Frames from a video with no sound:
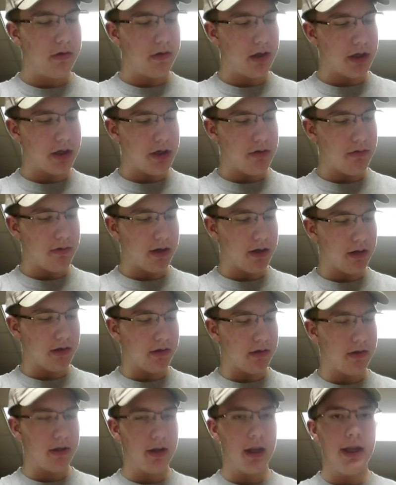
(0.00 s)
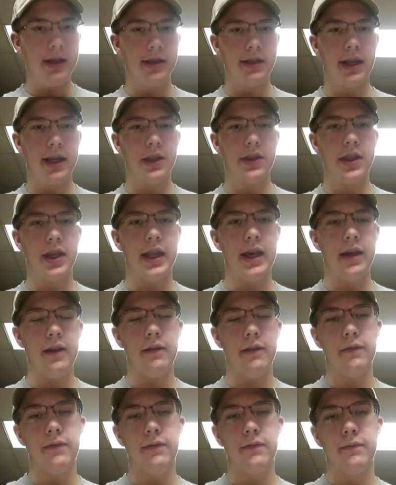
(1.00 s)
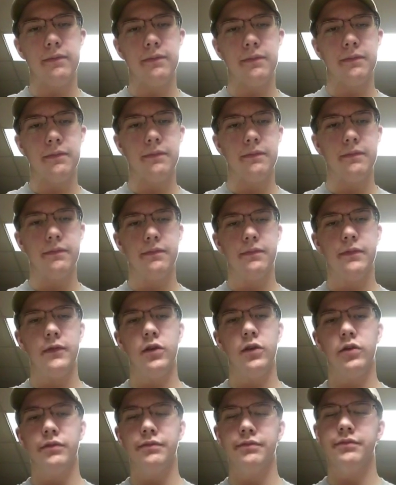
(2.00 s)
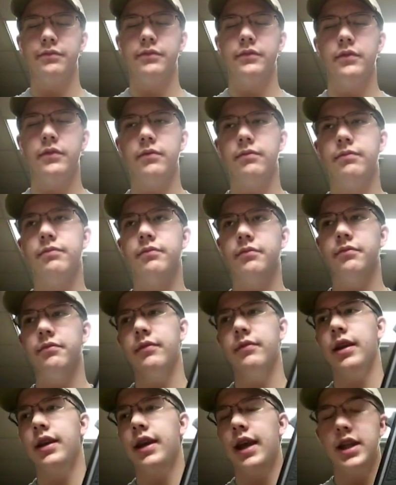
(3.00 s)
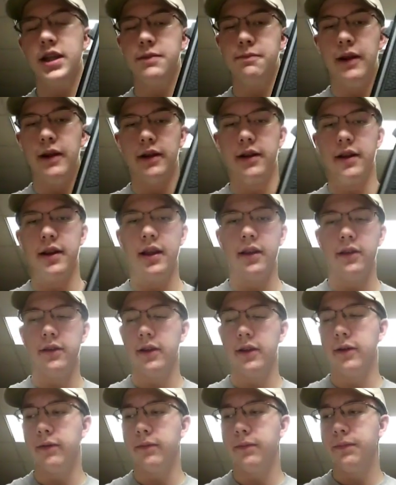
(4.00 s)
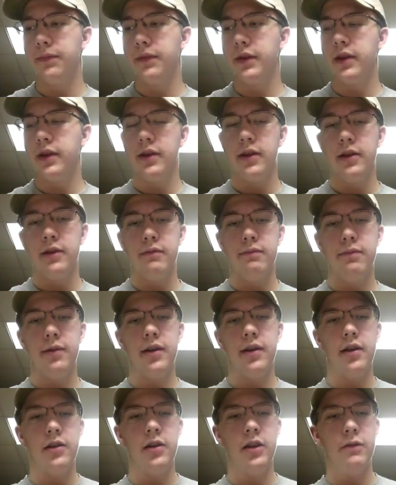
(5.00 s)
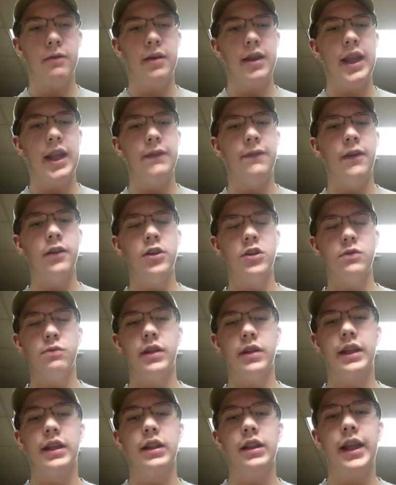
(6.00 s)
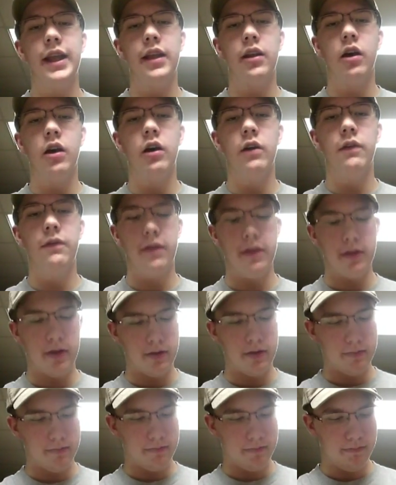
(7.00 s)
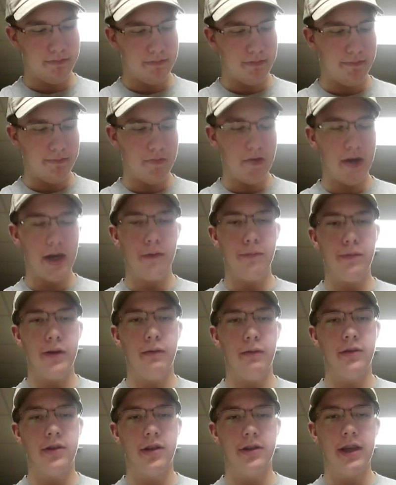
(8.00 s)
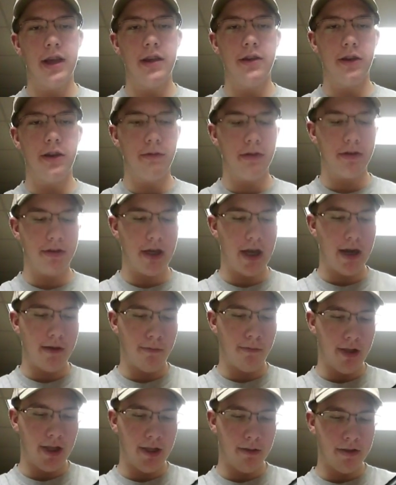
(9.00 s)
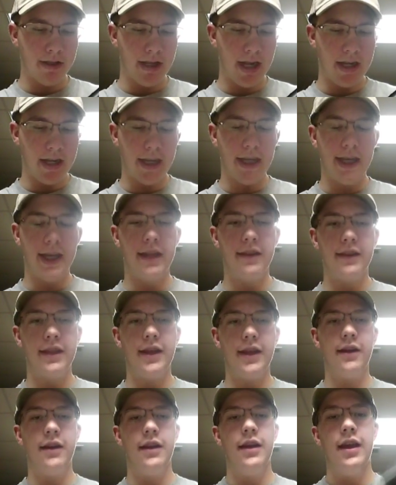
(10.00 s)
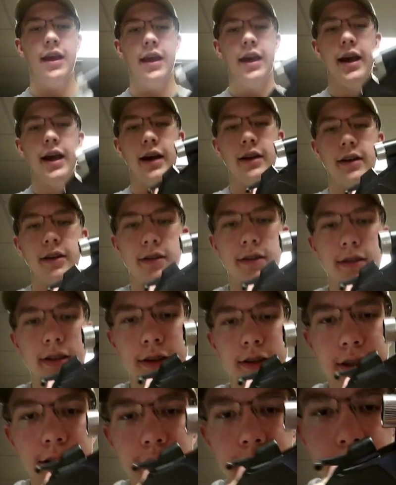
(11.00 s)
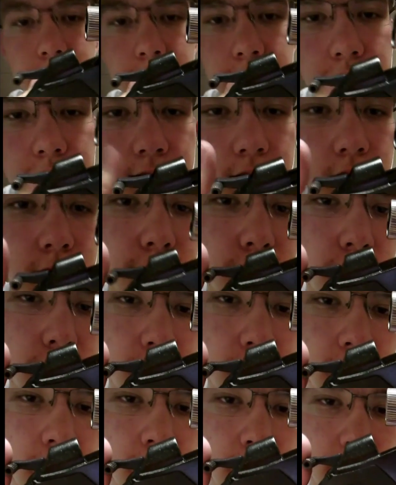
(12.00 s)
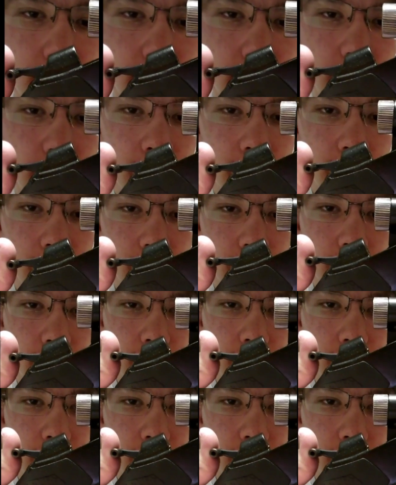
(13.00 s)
that you can easily get that out of. Well, I can't speak today, so. But another way, if you just want to clean off the firing pin, which is I do until I really need to get in there, I just sit there, click this forward, and